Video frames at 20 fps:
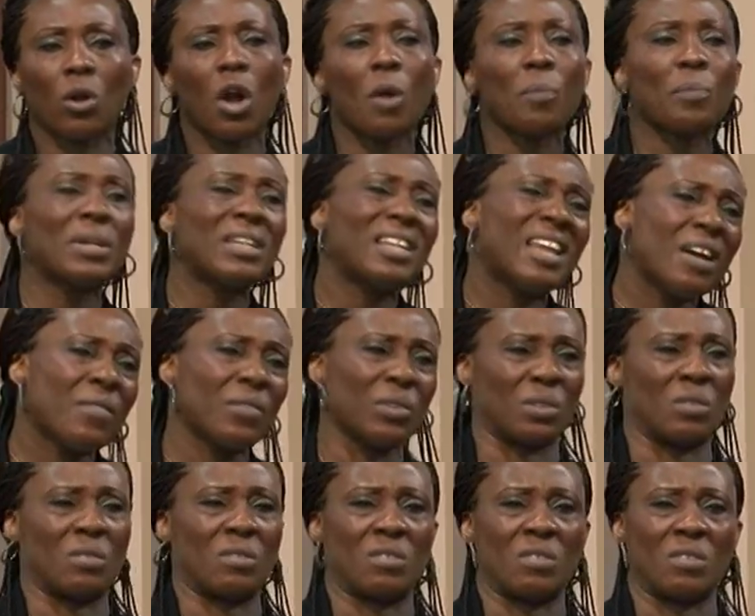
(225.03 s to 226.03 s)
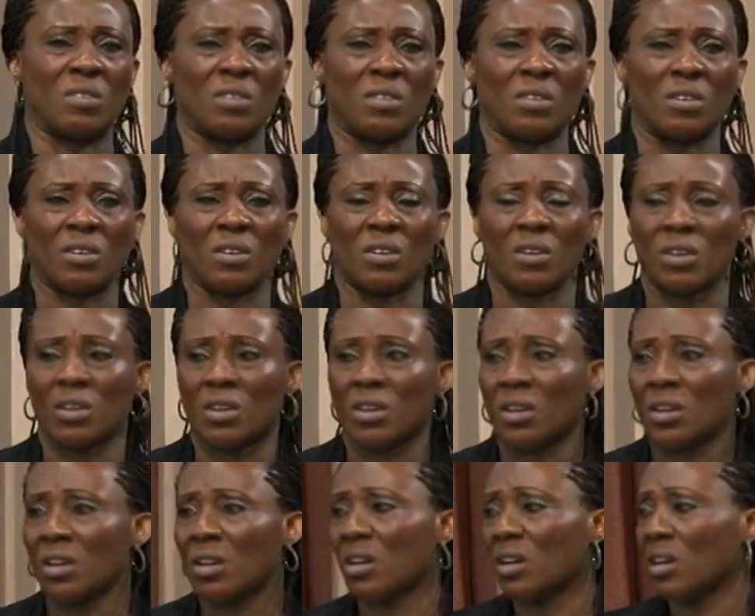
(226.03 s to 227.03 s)
corporate level.
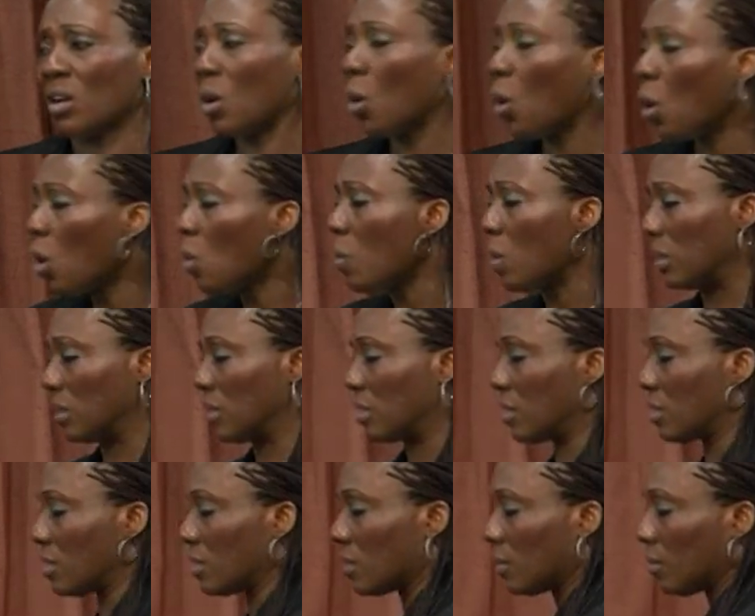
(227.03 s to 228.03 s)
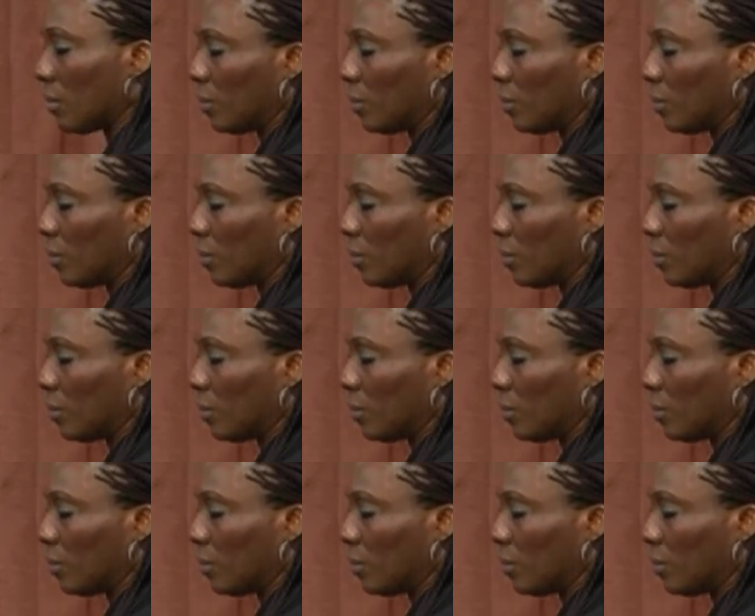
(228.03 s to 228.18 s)
Always.